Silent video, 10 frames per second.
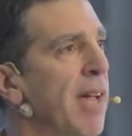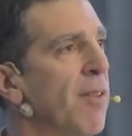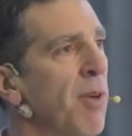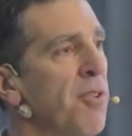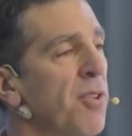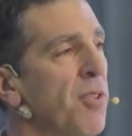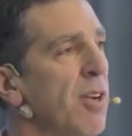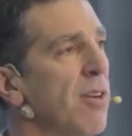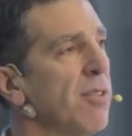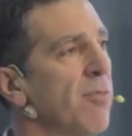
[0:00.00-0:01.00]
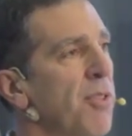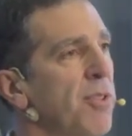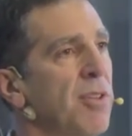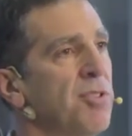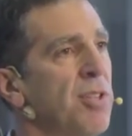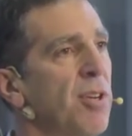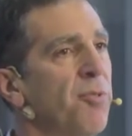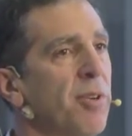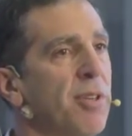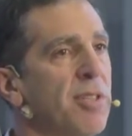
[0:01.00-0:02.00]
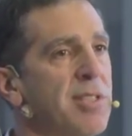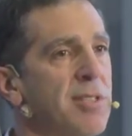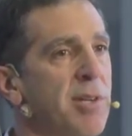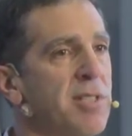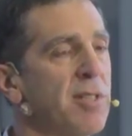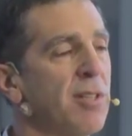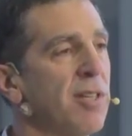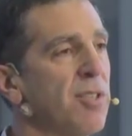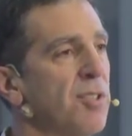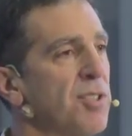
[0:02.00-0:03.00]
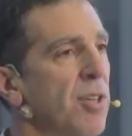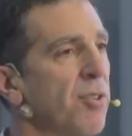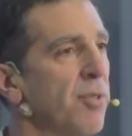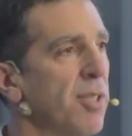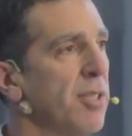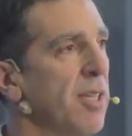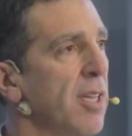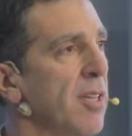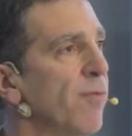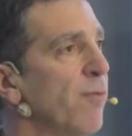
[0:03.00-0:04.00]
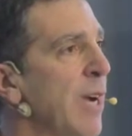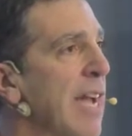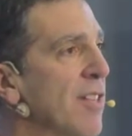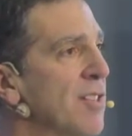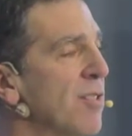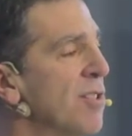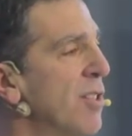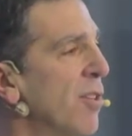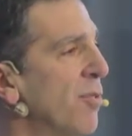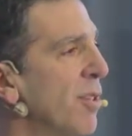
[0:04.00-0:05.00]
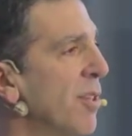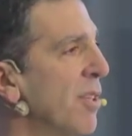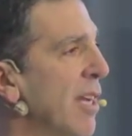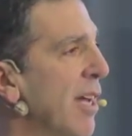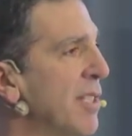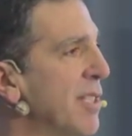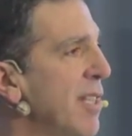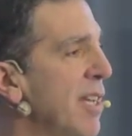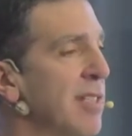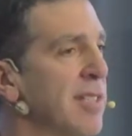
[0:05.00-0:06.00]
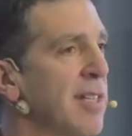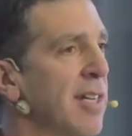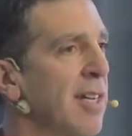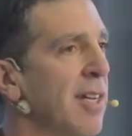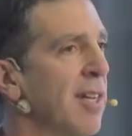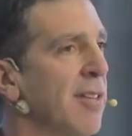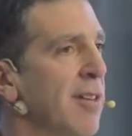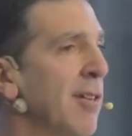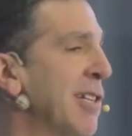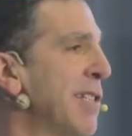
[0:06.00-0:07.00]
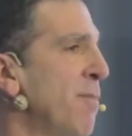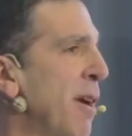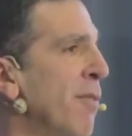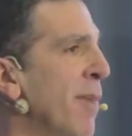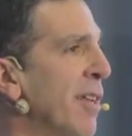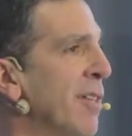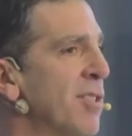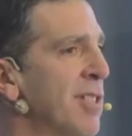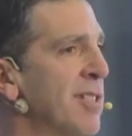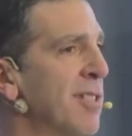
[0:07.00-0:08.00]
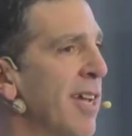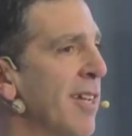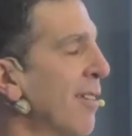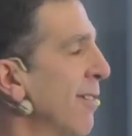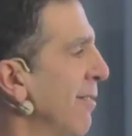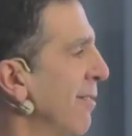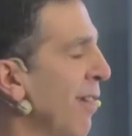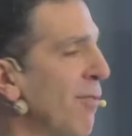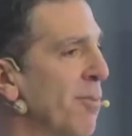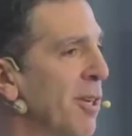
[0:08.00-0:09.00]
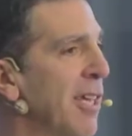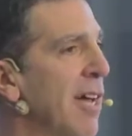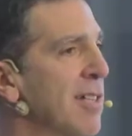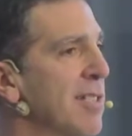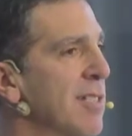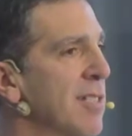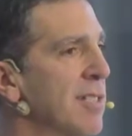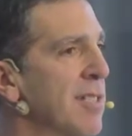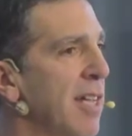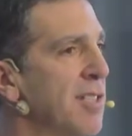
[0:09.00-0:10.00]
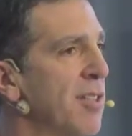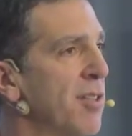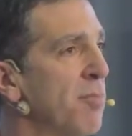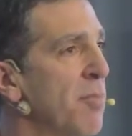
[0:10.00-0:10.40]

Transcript: whether they're children in Switzerland or children in France or children in the United States, they're experimenting just like everybody else. And so